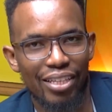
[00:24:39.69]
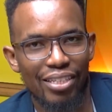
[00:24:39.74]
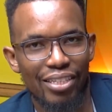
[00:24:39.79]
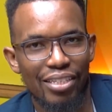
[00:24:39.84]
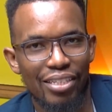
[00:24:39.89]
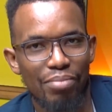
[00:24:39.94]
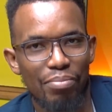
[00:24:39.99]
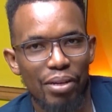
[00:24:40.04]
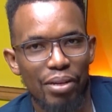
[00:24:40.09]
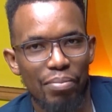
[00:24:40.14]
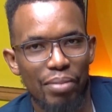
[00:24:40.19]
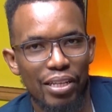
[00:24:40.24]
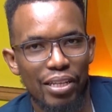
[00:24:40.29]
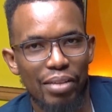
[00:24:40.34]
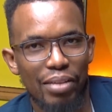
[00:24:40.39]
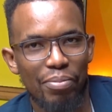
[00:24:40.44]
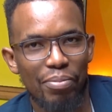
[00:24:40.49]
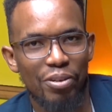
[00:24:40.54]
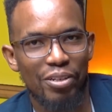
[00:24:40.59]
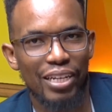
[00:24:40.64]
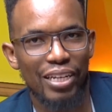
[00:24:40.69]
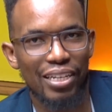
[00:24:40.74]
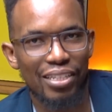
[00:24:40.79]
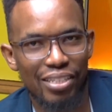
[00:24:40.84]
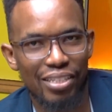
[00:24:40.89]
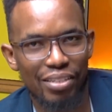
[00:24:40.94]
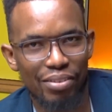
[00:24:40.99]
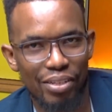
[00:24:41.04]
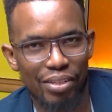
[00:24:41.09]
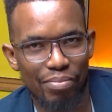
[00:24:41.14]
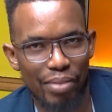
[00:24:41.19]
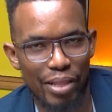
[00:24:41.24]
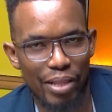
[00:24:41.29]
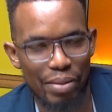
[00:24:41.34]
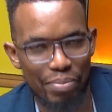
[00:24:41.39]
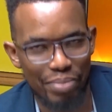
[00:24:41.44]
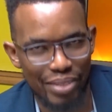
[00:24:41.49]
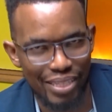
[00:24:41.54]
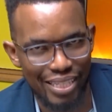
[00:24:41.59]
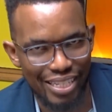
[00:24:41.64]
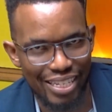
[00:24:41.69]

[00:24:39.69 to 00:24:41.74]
is Make Money the Podcast by the Business